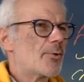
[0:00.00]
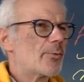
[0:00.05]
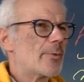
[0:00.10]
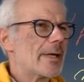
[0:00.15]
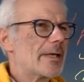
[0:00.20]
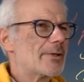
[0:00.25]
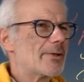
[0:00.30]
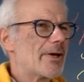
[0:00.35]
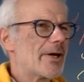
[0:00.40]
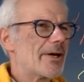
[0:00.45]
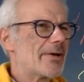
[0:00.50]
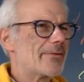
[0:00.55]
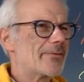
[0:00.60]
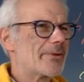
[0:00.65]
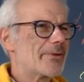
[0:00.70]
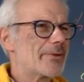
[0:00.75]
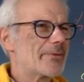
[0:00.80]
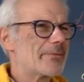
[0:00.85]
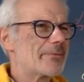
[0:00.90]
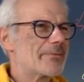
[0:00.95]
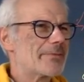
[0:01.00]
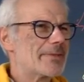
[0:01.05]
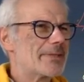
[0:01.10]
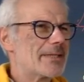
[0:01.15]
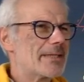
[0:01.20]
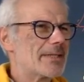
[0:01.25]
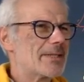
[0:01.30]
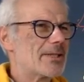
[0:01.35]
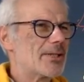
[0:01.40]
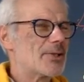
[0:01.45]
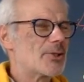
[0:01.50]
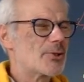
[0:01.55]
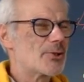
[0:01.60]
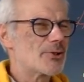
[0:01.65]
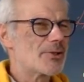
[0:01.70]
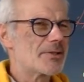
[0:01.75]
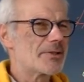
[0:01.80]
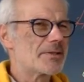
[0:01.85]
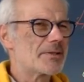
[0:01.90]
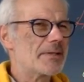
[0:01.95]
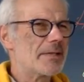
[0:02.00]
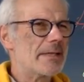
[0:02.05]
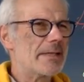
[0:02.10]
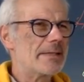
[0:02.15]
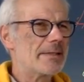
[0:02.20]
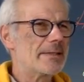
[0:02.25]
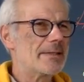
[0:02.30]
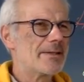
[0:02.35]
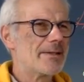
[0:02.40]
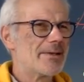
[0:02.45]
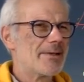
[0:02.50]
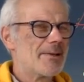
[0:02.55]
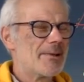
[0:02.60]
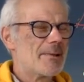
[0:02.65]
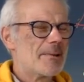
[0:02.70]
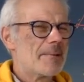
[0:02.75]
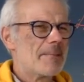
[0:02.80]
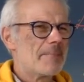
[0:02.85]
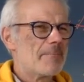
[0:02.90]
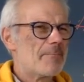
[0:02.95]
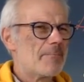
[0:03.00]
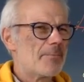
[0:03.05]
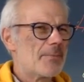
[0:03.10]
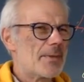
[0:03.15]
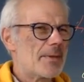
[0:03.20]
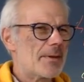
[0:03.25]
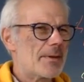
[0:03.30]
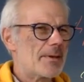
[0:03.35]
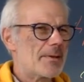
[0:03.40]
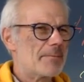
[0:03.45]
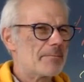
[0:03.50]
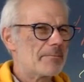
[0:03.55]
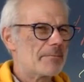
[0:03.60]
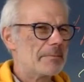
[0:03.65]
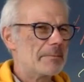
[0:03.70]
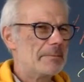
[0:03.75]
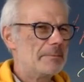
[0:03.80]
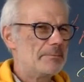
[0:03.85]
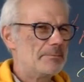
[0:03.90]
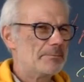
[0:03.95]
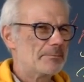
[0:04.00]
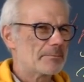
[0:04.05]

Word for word: where you have a decision to take um,